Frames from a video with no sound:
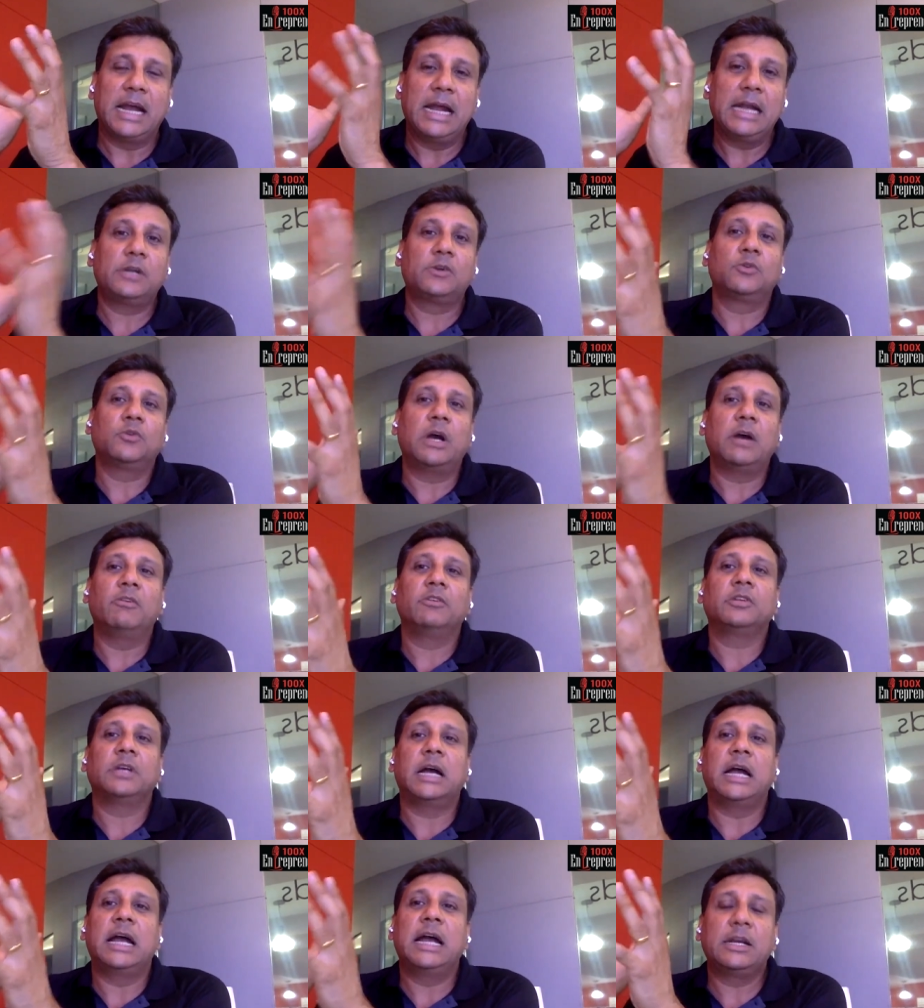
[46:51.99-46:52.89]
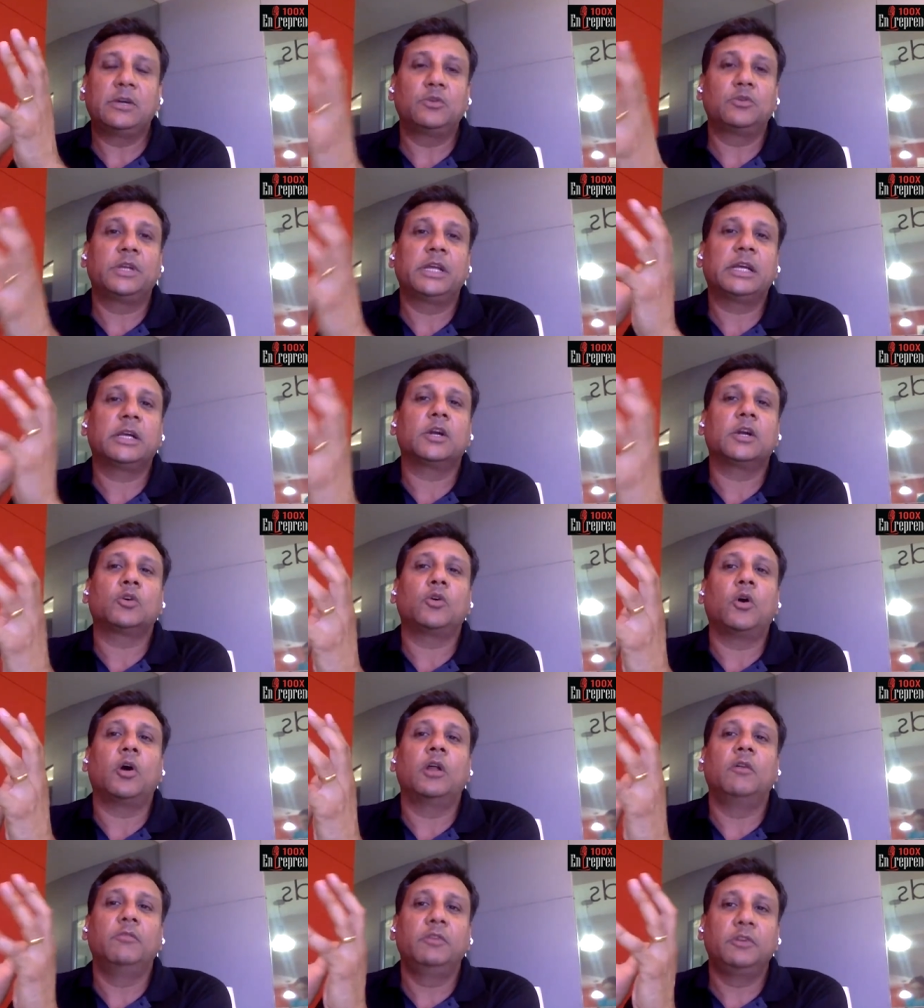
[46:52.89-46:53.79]
I had to take a
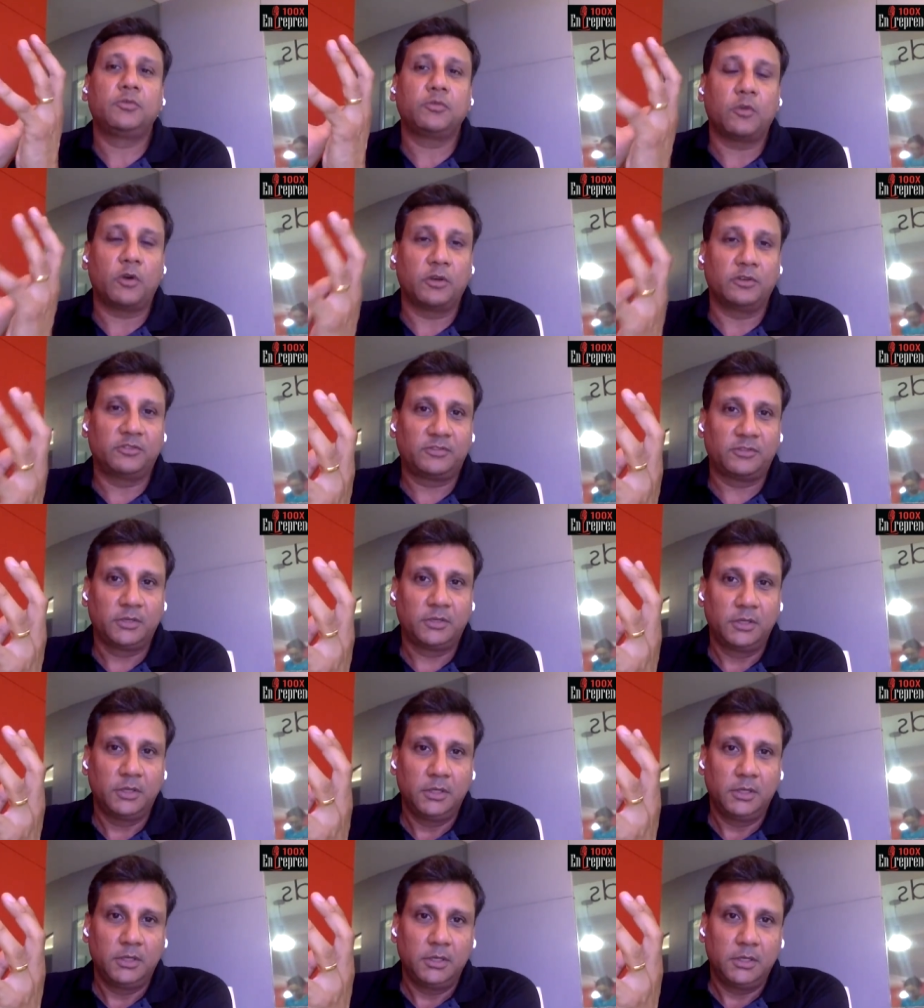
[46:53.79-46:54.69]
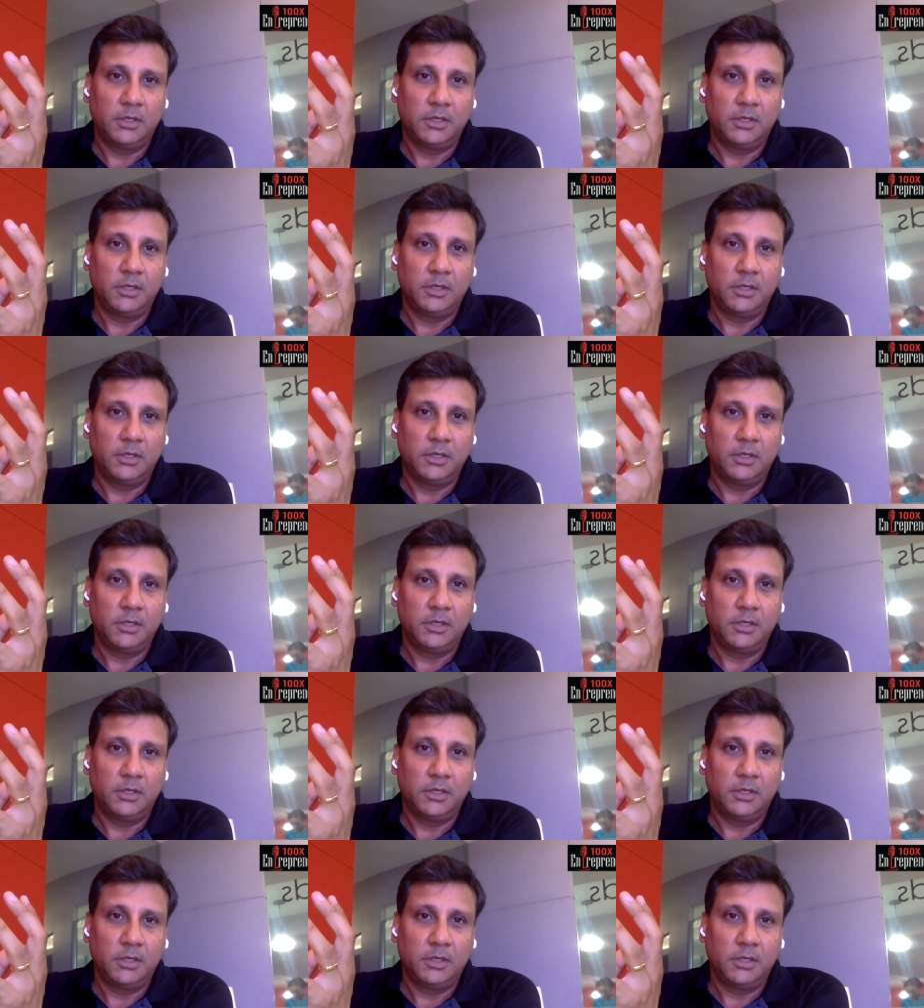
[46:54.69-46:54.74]
call which was,